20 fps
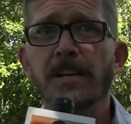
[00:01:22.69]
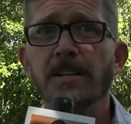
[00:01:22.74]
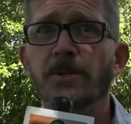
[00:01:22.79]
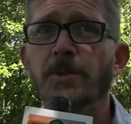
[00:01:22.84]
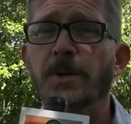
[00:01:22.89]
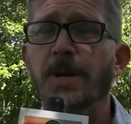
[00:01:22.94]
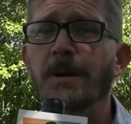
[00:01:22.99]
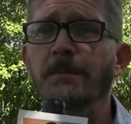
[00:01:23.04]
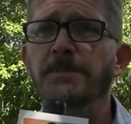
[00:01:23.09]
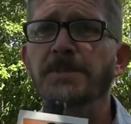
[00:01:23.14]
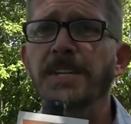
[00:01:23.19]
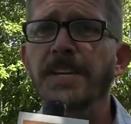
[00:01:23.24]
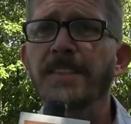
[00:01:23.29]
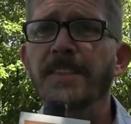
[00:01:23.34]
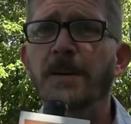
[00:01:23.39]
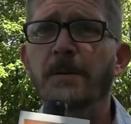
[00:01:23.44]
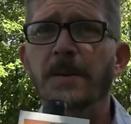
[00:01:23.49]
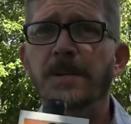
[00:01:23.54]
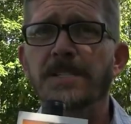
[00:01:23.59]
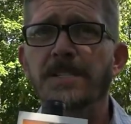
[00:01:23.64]
So come see
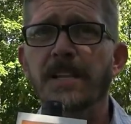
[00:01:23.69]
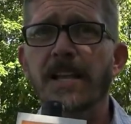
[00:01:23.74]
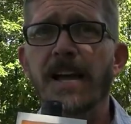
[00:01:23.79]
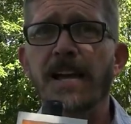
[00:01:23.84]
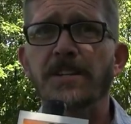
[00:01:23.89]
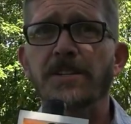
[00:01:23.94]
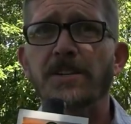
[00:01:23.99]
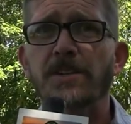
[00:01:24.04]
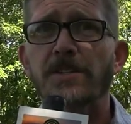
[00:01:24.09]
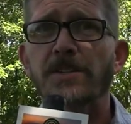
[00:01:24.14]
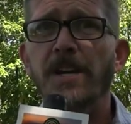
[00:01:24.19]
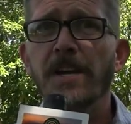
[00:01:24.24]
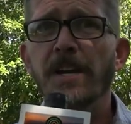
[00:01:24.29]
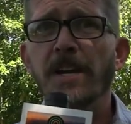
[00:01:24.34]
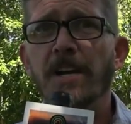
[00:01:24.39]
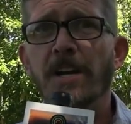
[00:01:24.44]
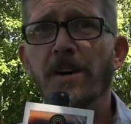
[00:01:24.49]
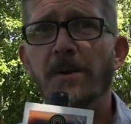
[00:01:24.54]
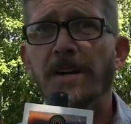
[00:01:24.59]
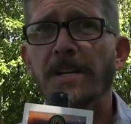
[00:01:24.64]
them at Slashers
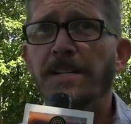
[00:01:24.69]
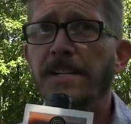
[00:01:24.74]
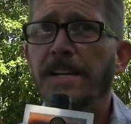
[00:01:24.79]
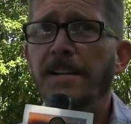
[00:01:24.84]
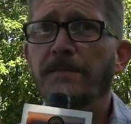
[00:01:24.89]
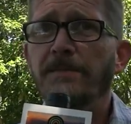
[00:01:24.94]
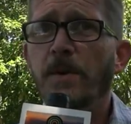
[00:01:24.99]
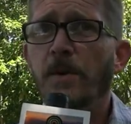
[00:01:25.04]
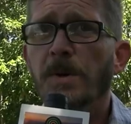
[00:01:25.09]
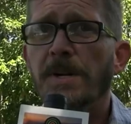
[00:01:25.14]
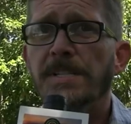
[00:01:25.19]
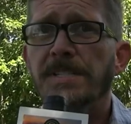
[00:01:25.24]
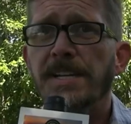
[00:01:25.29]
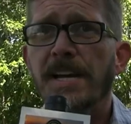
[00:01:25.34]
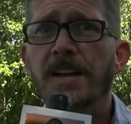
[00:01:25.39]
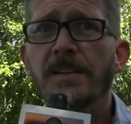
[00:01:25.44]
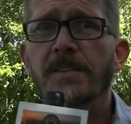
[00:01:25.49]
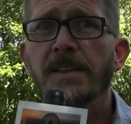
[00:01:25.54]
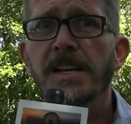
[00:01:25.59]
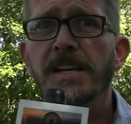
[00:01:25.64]
here at 1040
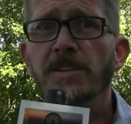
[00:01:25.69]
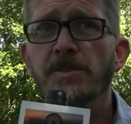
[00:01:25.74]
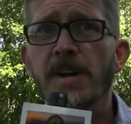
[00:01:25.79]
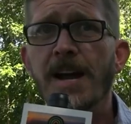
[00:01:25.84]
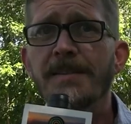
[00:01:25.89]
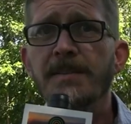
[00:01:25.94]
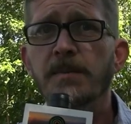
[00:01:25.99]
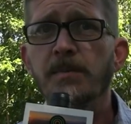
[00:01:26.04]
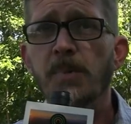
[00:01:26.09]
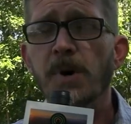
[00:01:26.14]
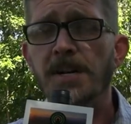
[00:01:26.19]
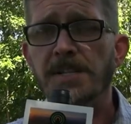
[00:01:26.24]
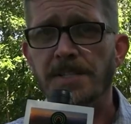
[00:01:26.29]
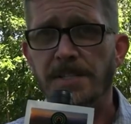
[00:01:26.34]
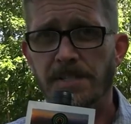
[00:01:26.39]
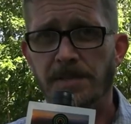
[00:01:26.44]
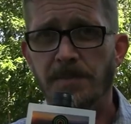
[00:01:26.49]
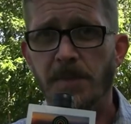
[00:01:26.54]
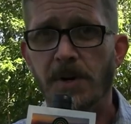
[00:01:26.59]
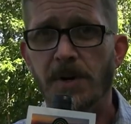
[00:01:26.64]
South Lake Drive in
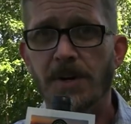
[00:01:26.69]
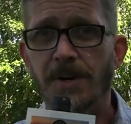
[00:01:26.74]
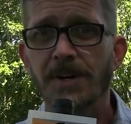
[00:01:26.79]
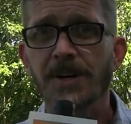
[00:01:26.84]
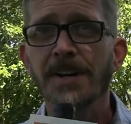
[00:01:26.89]
Prestonsburg.